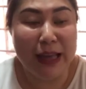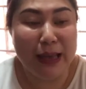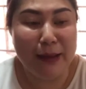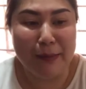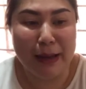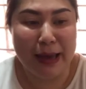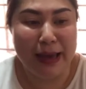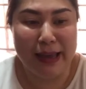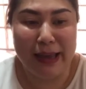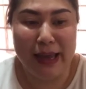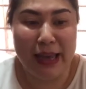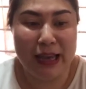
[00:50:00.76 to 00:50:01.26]

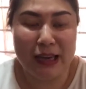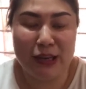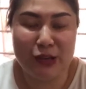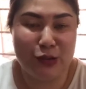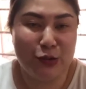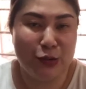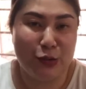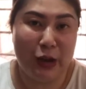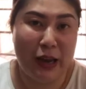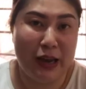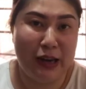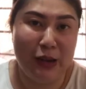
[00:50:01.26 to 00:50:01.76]
my age
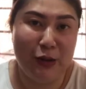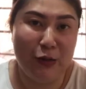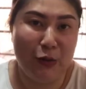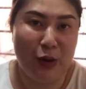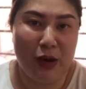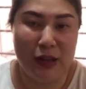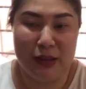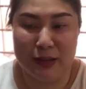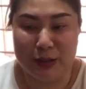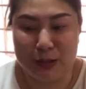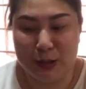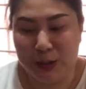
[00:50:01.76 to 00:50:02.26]
to
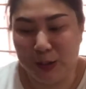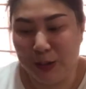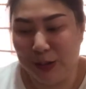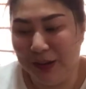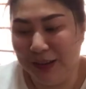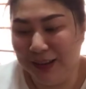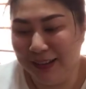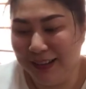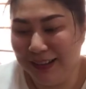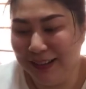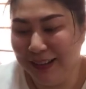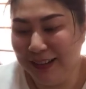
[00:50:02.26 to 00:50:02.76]
anyone. So
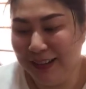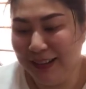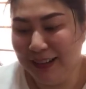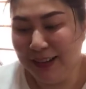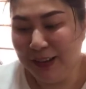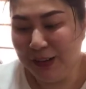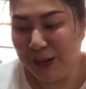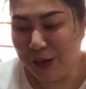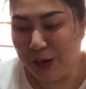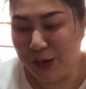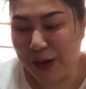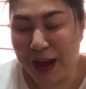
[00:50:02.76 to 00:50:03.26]

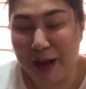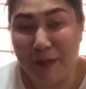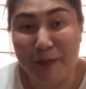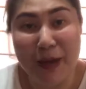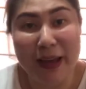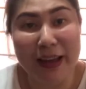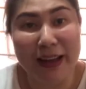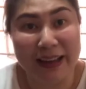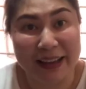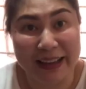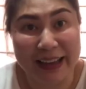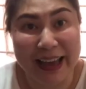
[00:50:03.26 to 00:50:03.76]
you can
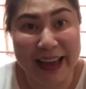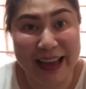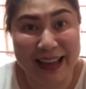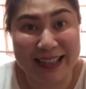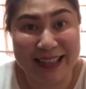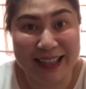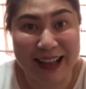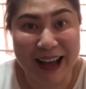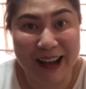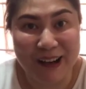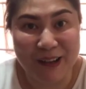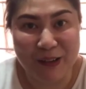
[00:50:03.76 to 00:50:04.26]
make a guess,
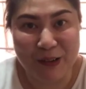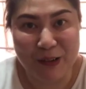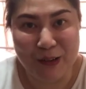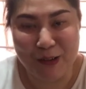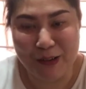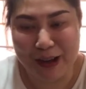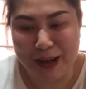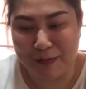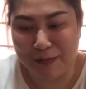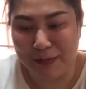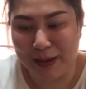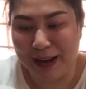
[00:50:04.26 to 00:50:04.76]
how
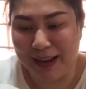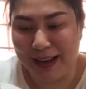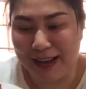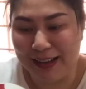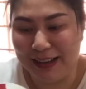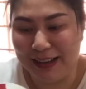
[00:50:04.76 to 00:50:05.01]
old am I?